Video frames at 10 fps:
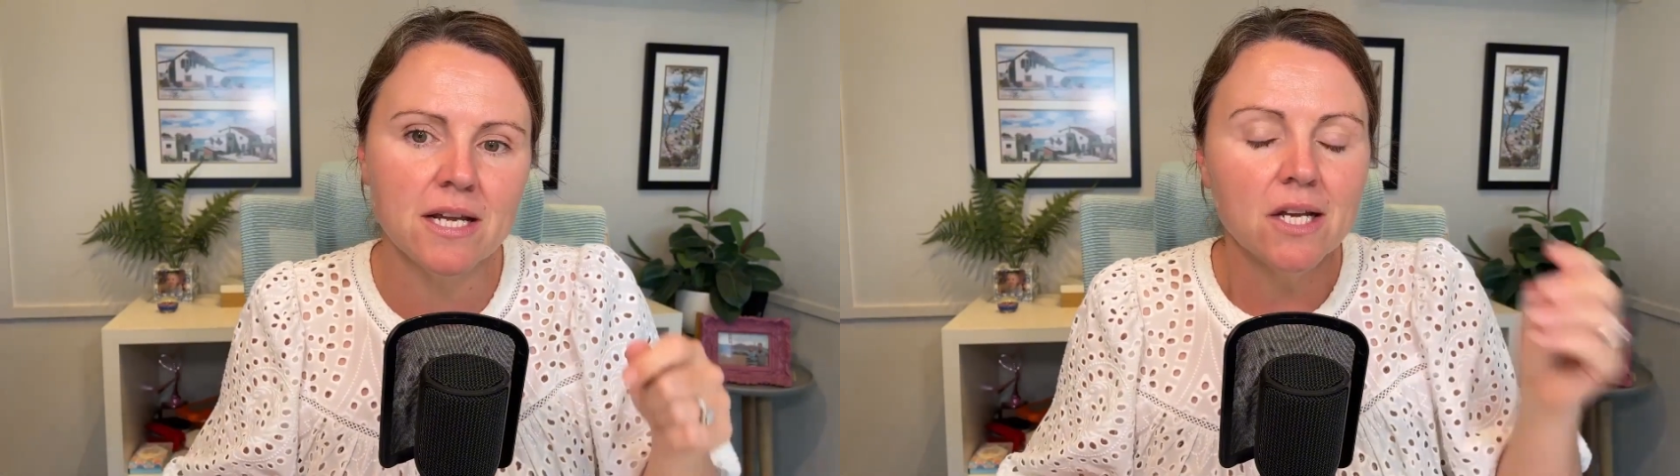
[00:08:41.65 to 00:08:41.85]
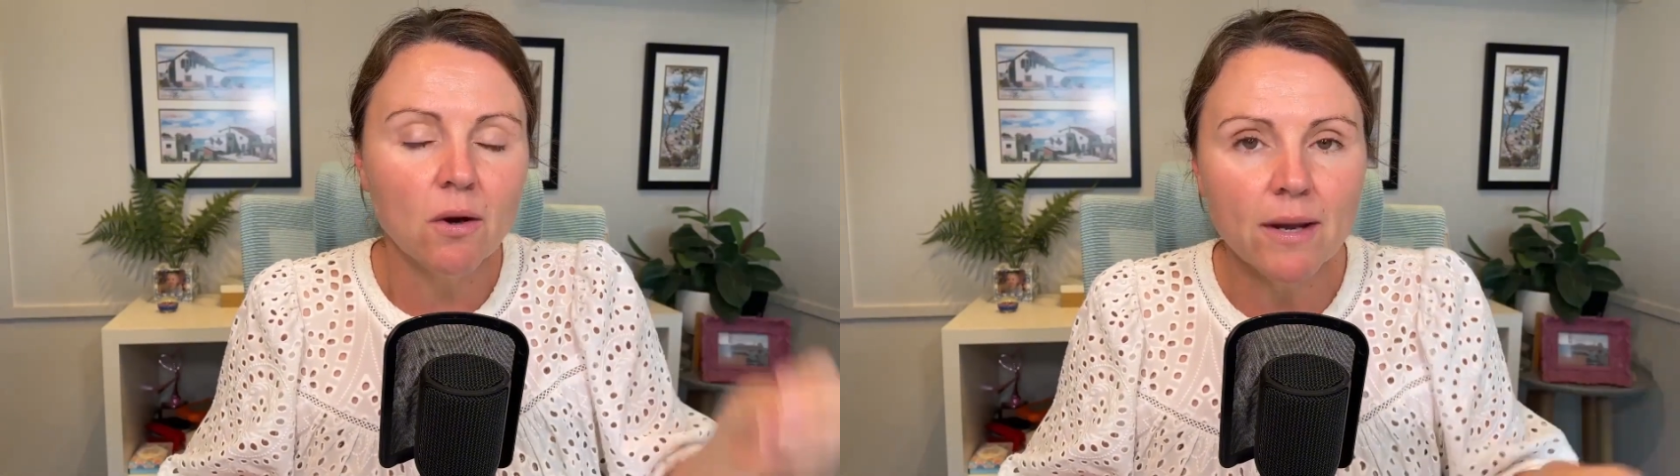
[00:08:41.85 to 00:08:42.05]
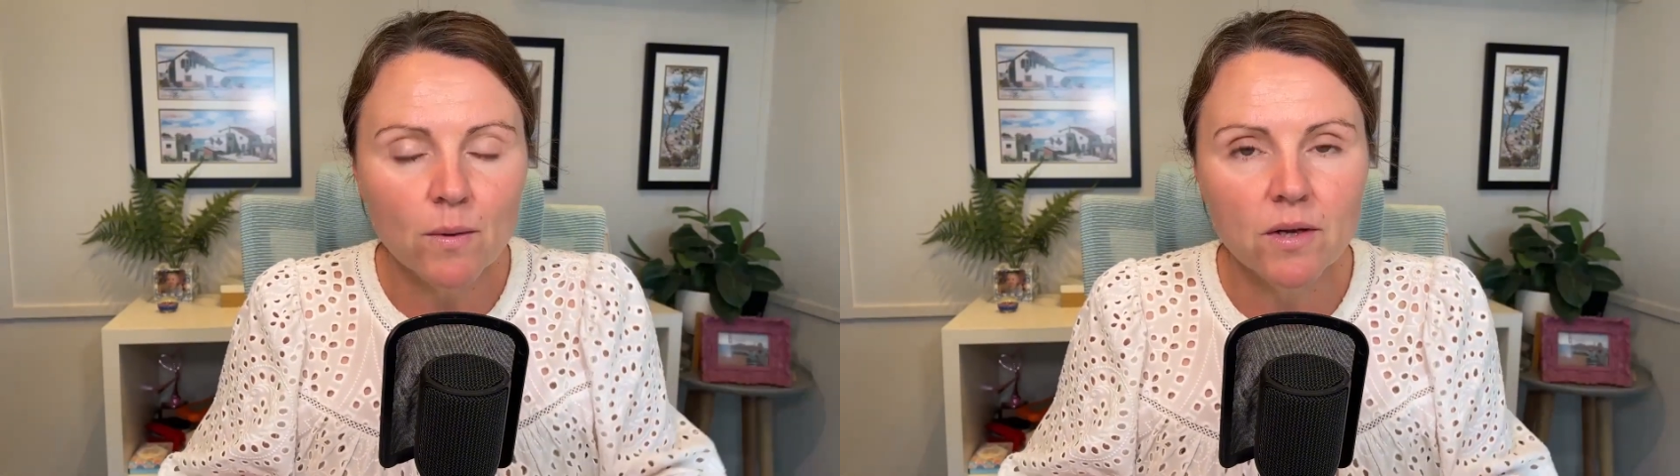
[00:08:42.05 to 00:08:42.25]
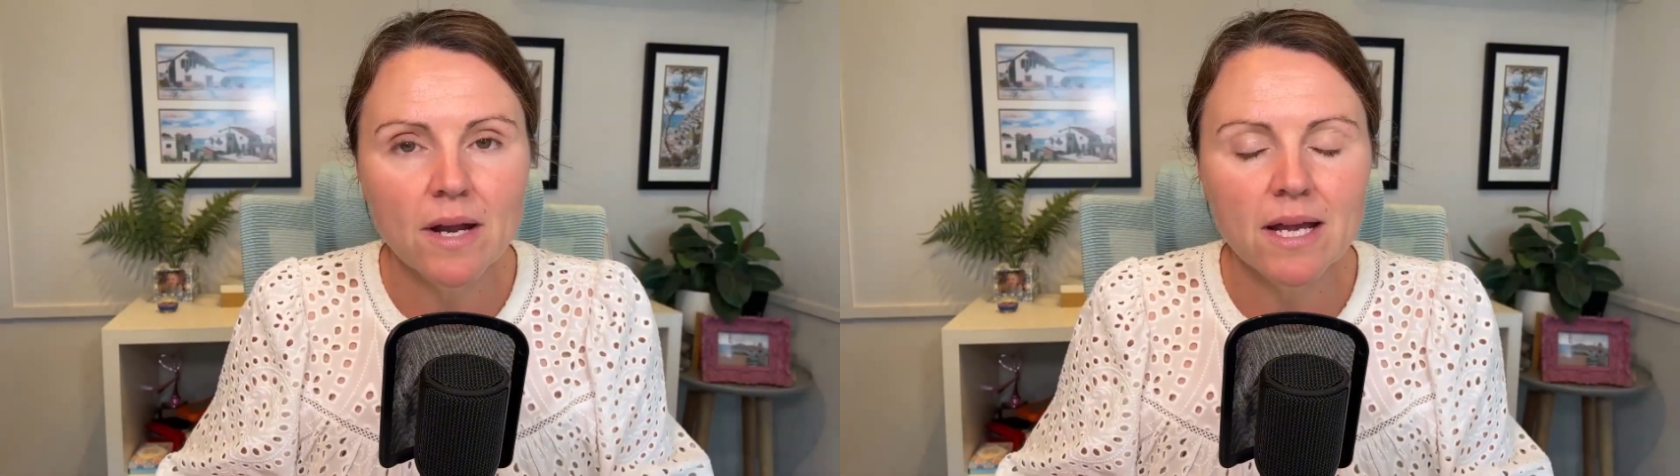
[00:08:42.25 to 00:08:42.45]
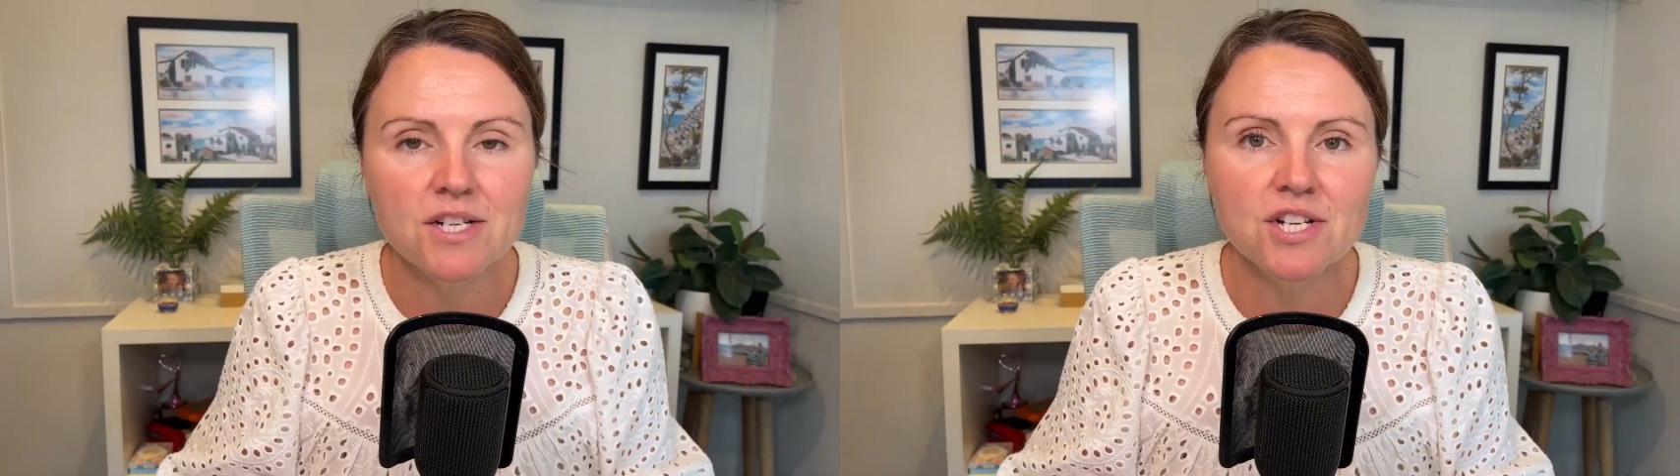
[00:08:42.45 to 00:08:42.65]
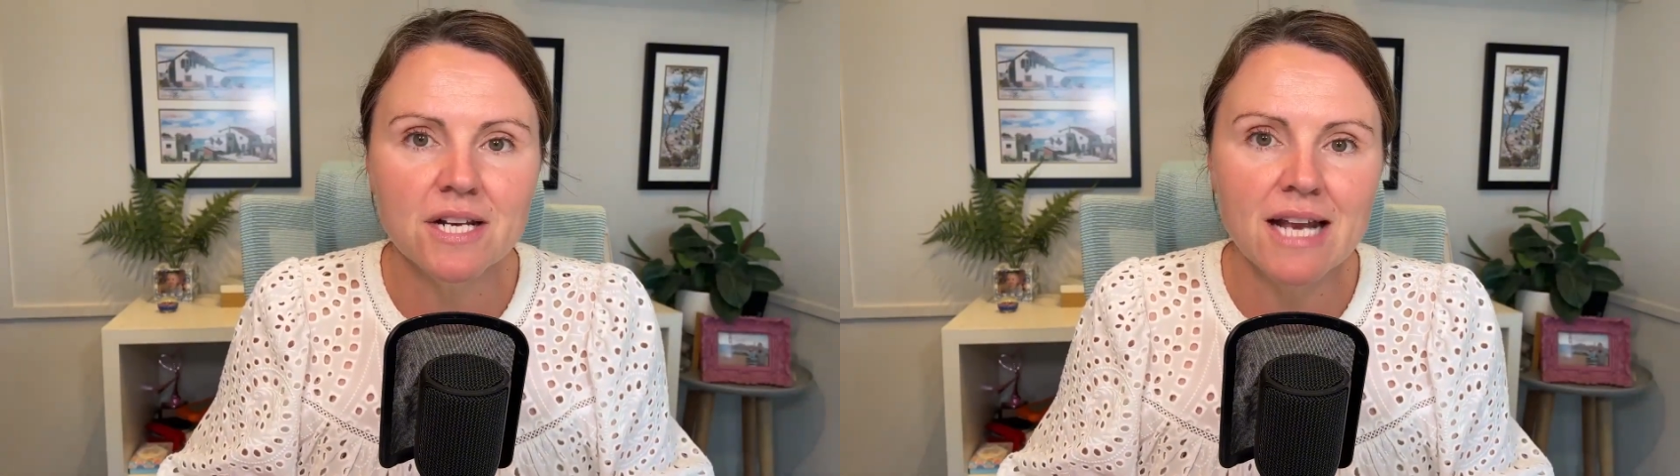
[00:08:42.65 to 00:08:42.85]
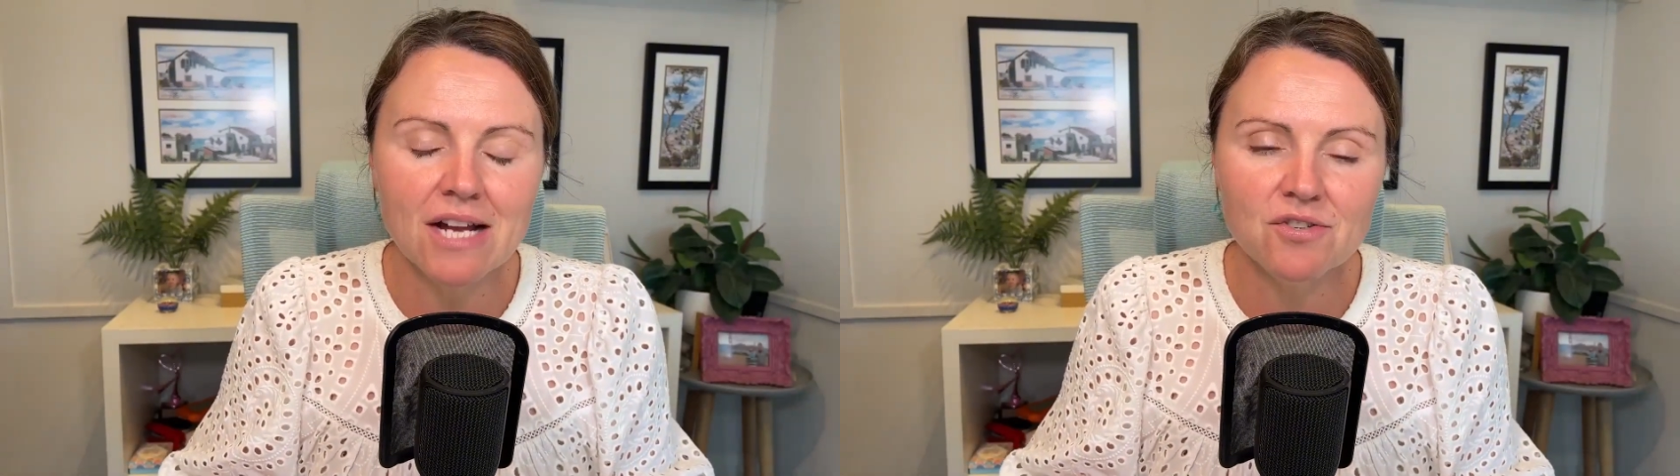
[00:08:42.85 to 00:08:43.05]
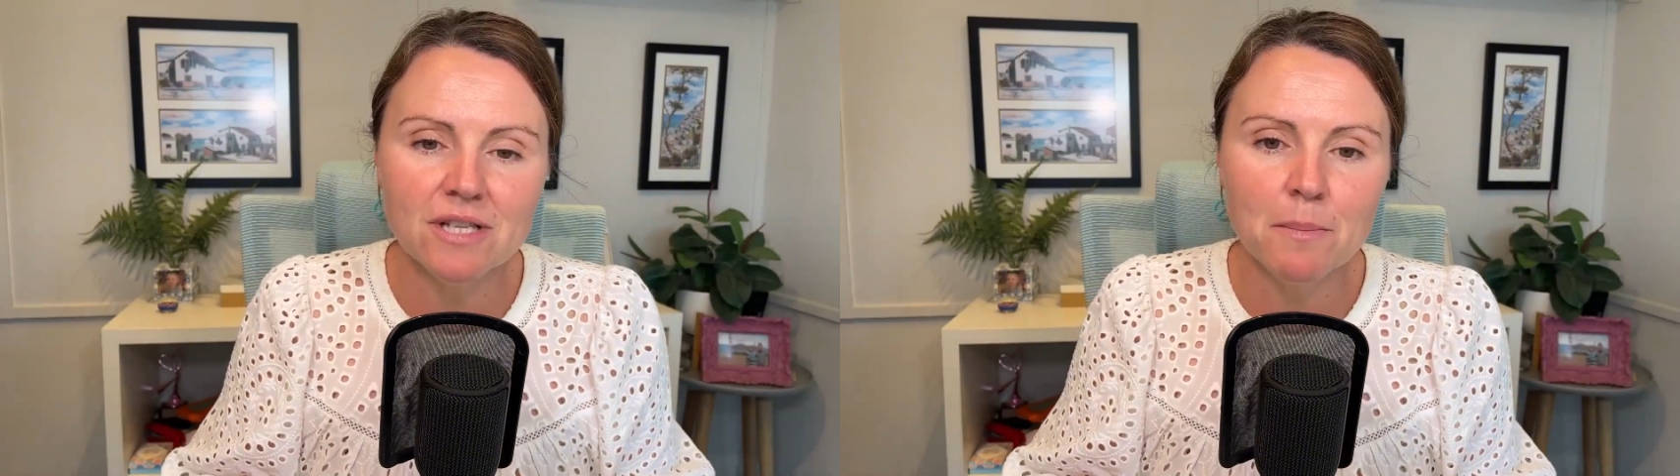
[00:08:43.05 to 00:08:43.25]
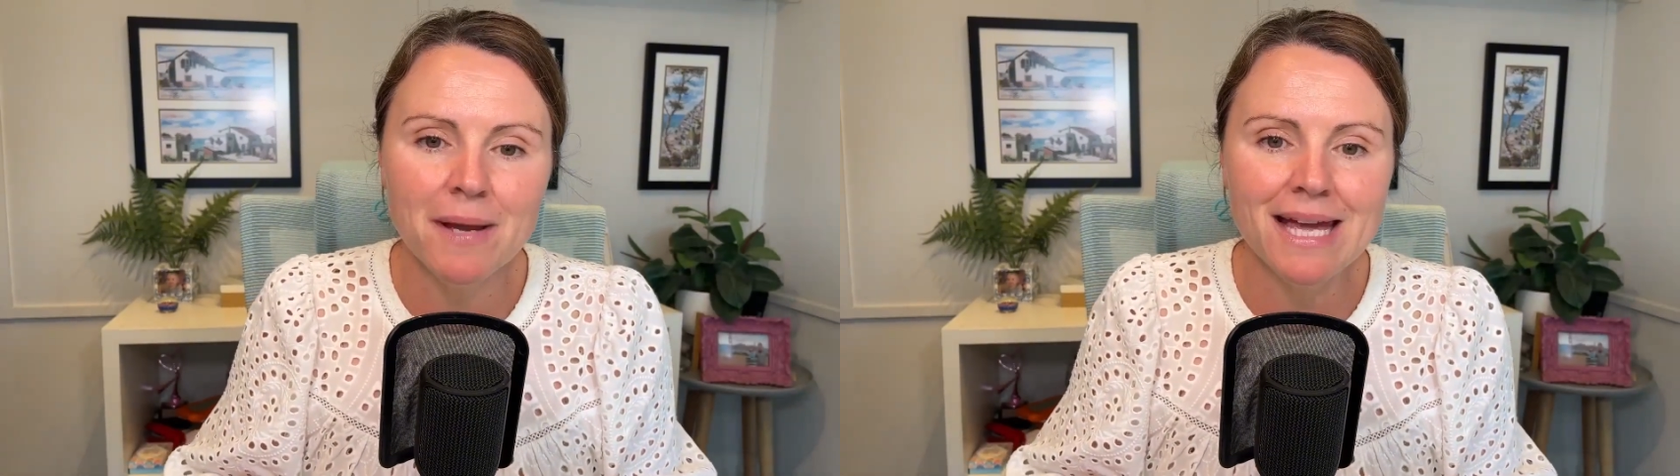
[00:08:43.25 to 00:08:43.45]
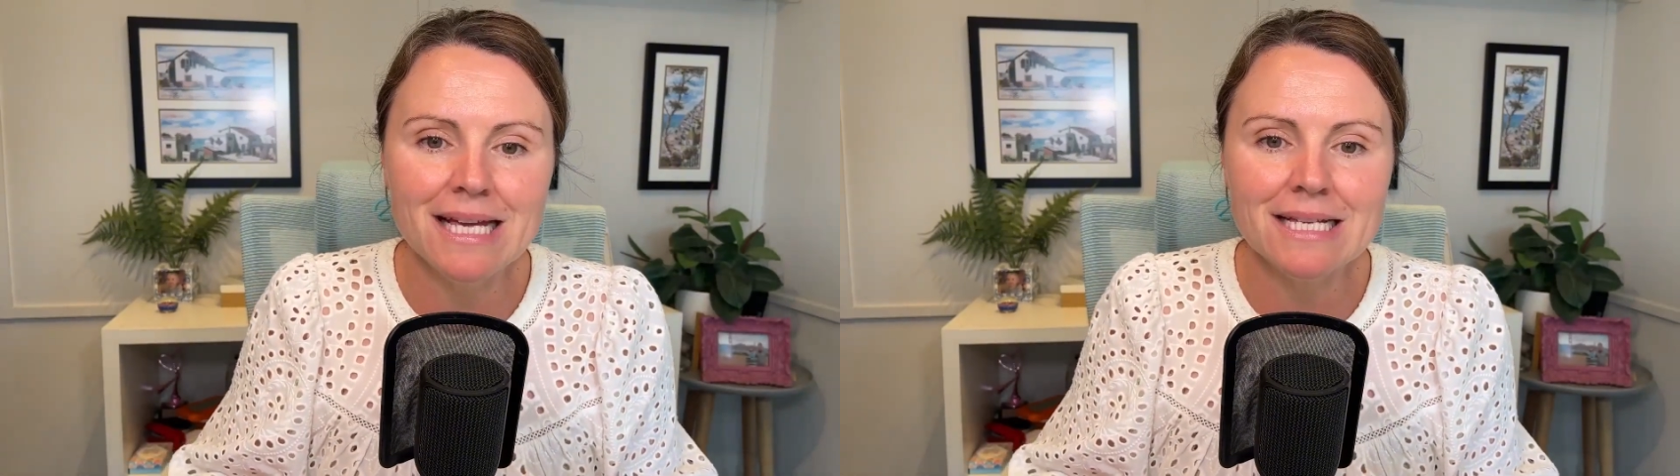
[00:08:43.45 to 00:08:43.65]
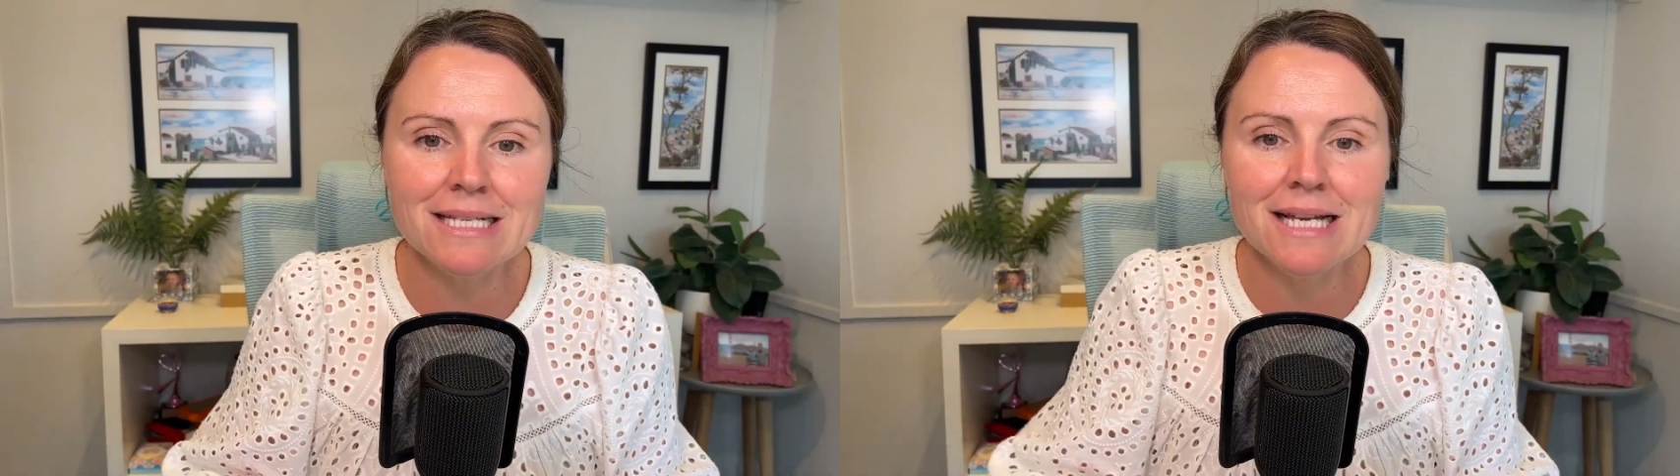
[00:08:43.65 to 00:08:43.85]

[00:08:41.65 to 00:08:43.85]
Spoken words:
knowing when your energy naturally peaks,